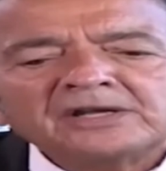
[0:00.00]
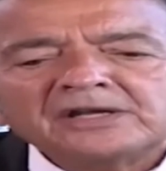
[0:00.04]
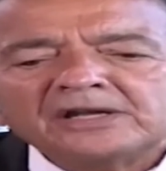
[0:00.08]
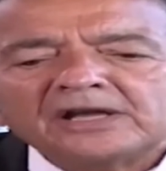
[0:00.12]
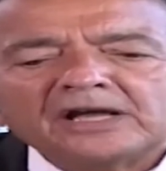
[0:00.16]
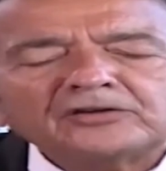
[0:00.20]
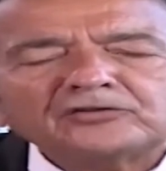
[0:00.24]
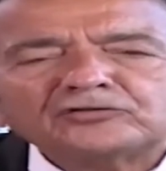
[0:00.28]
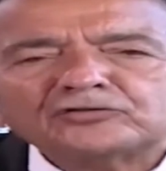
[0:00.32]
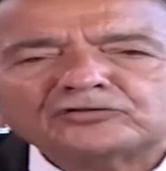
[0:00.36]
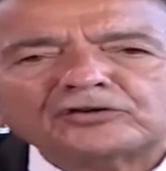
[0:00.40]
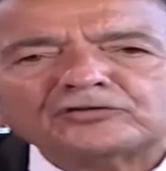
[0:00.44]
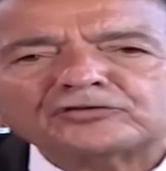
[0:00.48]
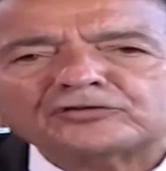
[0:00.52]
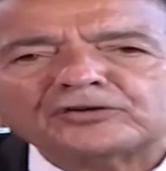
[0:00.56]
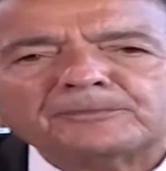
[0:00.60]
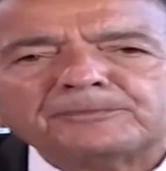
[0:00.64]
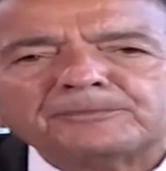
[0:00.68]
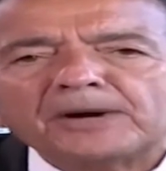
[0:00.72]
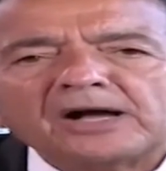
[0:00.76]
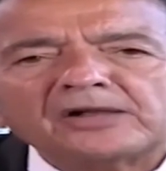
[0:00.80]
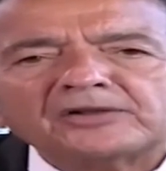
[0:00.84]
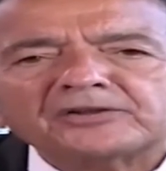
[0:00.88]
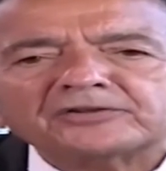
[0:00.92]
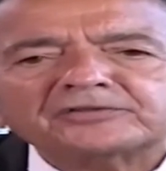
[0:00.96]
and Judge
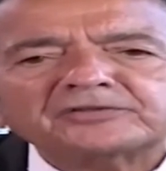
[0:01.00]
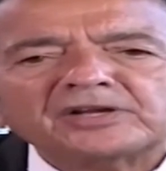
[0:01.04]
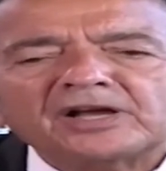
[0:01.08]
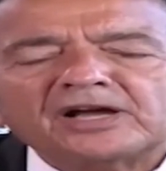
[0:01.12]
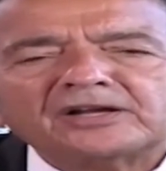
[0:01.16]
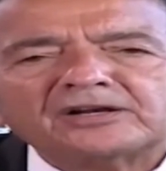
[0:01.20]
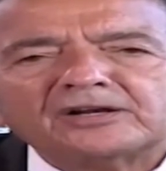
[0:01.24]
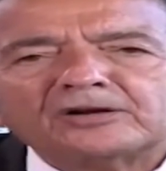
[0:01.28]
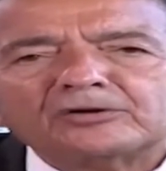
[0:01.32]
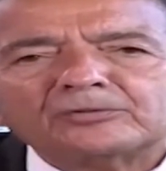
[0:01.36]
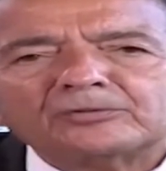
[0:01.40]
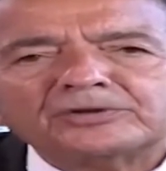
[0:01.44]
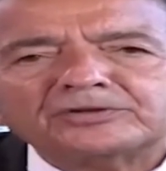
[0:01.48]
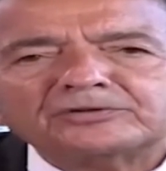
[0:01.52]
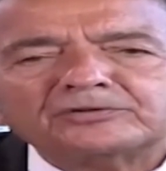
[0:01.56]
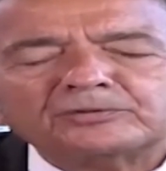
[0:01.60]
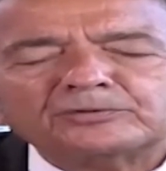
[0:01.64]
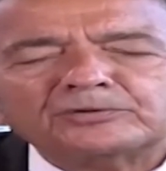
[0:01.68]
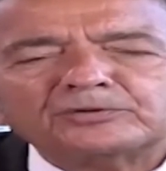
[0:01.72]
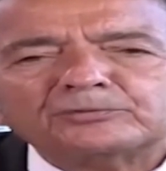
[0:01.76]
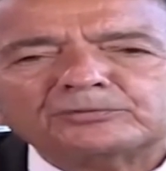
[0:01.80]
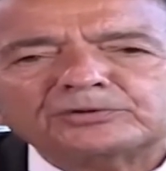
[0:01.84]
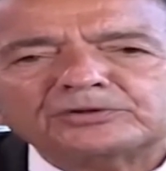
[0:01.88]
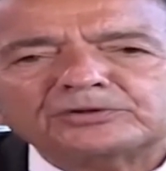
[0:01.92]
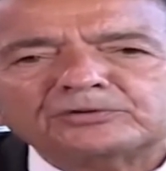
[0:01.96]
Napolitano, we
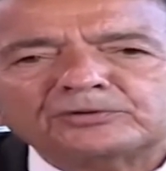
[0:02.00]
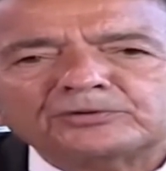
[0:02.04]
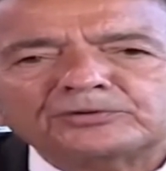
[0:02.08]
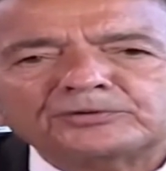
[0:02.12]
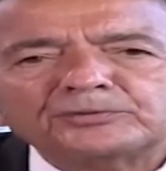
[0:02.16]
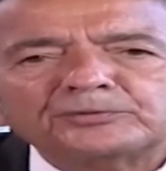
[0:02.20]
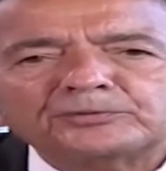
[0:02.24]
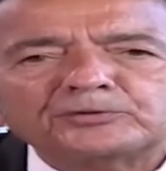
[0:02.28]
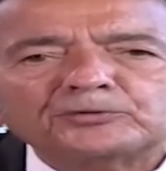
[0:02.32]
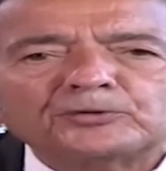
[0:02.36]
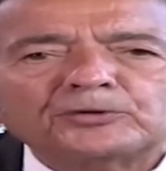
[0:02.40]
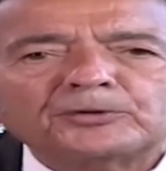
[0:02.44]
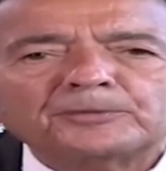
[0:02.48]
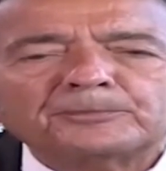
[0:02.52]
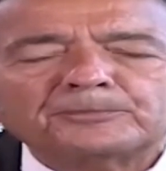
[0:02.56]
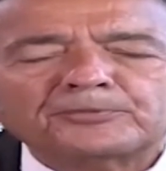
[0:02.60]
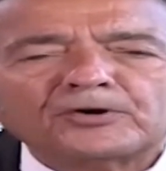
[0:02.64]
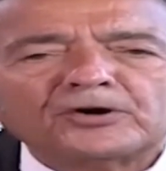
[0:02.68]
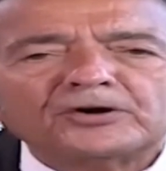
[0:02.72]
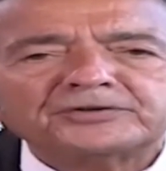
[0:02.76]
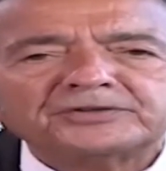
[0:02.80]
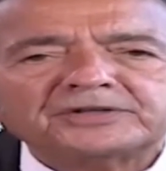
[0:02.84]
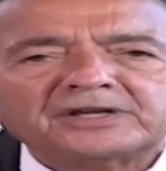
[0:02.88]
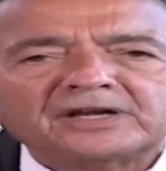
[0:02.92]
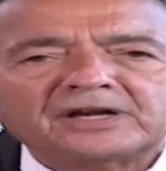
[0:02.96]
even do a
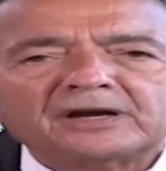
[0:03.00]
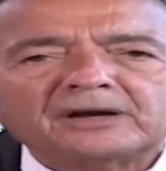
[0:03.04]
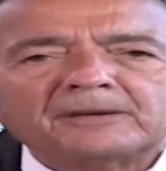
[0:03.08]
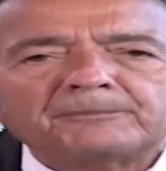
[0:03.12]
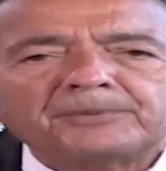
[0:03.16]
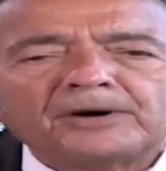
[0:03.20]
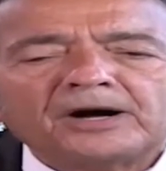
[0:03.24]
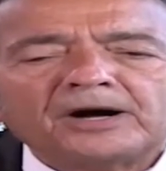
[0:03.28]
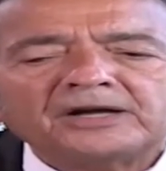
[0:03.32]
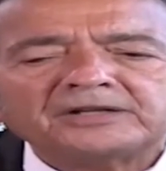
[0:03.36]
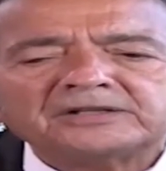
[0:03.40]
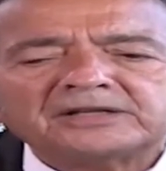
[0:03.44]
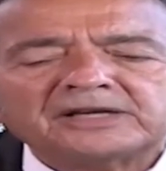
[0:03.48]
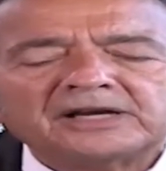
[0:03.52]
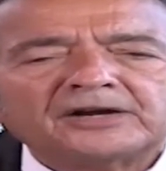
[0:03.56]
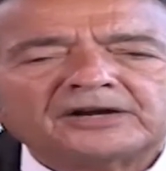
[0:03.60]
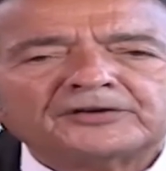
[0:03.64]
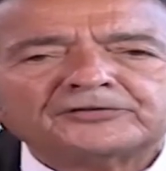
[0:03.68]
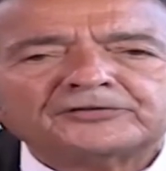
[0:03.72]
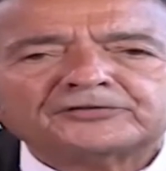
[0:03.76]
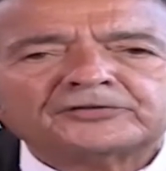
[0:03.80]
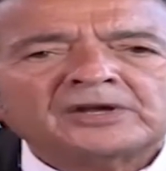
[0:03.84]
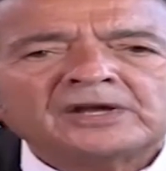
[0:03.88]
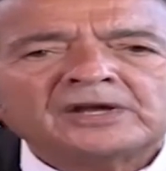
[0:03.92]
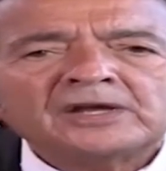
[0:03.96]

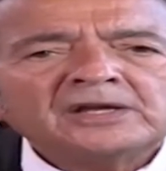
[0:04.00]
podcast.